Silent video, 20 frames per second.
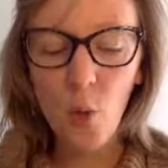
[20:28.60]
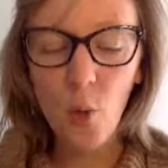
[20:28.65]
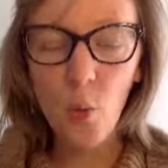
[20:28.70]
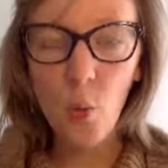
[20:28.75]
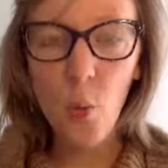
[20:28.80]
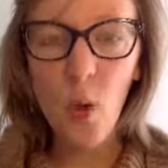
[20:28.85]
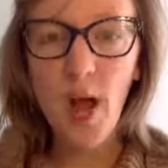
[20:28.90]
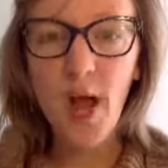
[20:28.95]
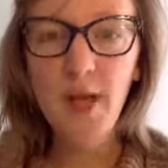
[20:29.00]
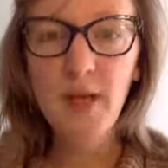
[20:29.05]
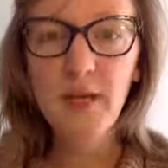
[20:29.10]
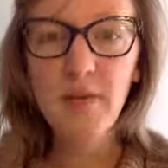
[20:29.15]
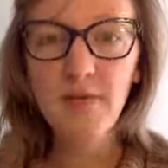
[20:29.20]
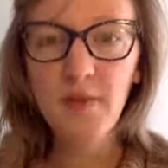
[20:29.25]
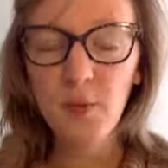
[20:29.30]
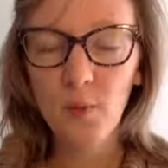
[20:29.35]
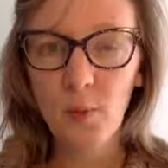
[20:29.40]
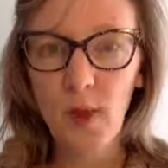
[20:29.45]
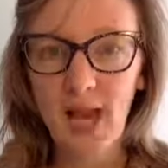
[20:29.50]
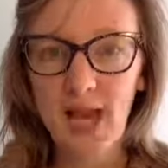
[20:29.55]
One
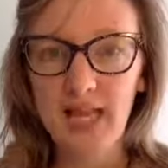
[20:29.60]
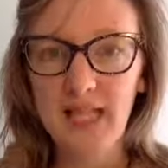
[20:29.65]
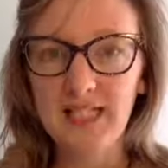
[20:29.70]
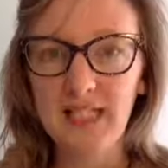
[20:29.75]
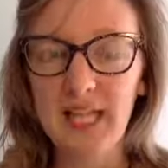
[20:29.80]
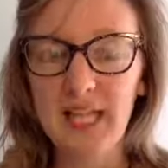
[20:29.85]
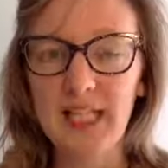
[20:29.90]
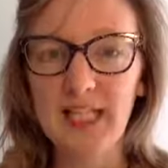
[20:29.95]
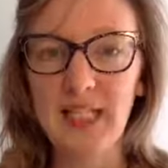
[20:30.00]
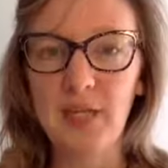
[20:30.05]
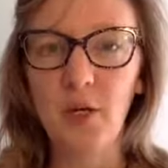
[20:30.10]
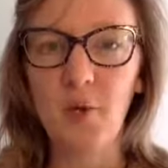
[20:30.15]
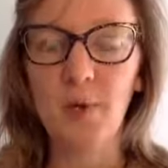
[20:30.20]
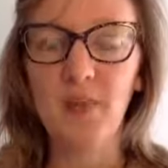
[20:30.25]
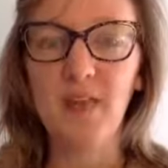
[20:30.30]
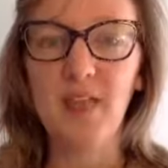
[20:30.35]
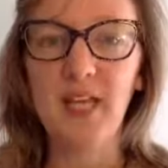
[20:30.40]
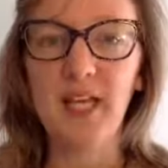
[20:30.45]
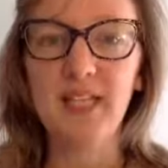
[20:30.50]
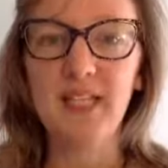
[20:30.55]
of the ways I deal
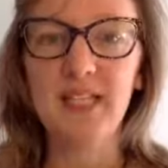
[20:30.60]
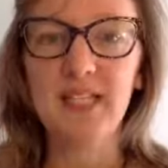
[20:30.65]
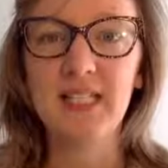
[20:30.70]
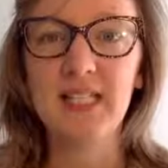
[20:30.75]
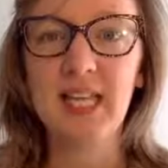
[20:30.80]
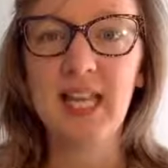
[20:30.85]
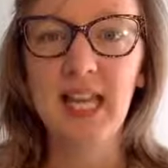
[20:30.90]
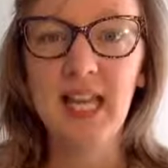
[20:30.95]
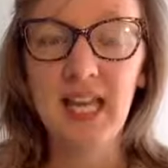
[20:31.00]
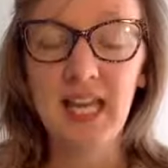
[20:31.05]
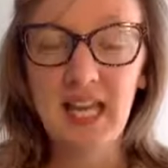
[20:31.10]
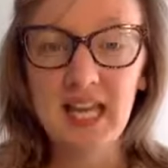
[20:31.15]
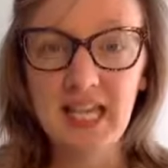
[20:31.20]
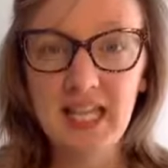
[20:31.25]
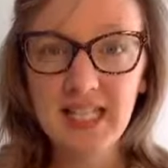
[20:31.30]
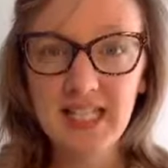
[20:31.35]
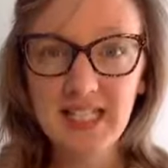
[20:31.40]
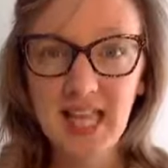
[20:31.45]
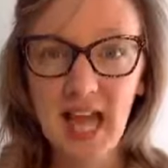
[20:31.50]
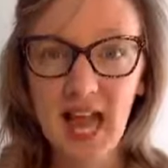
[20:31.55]
with this
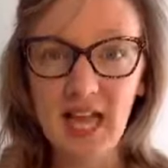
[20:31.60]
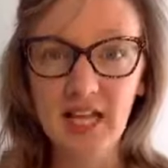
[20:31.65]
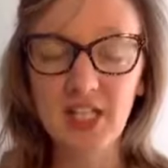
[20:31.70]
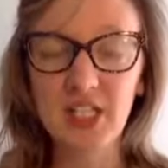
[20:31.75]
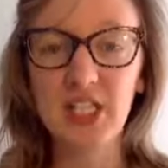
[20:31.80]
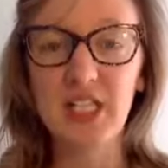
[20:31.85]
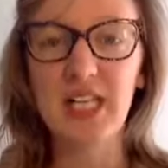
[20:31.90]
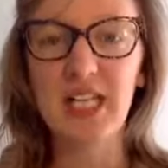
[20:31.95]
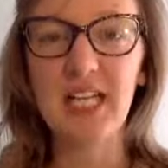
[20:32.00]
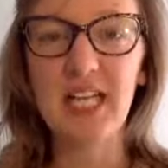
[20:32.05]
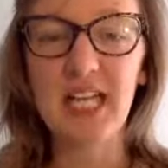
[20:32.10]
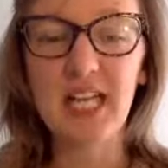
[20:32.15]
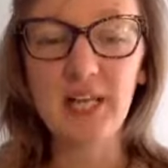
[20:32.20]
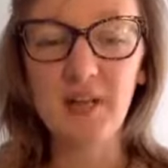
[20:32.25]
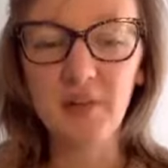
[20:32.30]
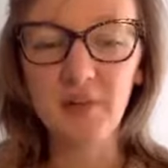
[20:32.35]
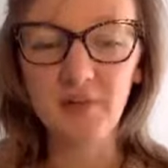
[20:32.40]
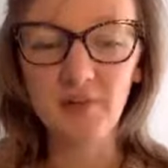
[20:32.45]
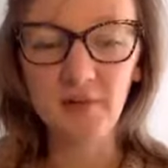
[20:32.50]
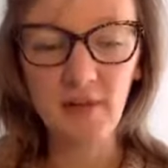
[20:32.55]
is actually
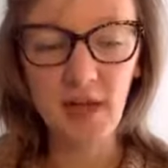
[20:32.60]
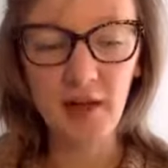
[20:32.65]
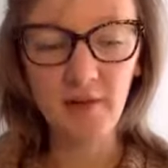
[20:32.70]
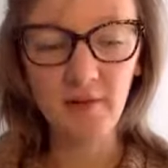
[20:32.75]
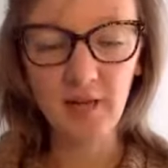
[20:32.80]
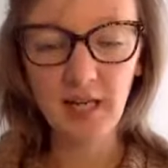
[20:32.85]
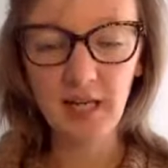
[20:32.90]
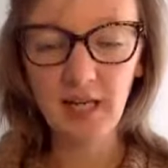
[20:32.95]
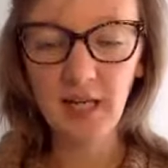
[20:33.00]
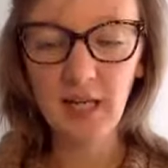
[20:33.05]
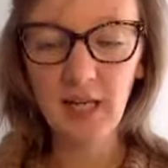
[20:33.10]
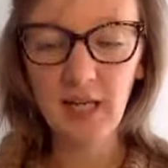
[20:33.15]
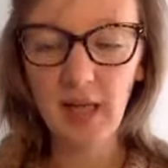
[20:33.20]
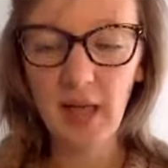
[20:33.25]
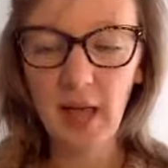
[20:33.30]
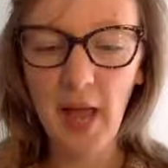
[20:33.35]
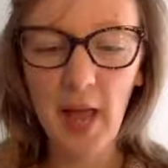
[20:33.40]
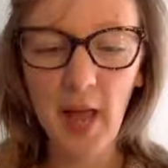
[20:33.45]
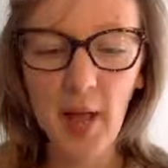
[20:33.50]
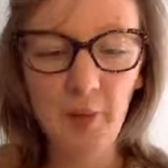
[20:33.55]
in a very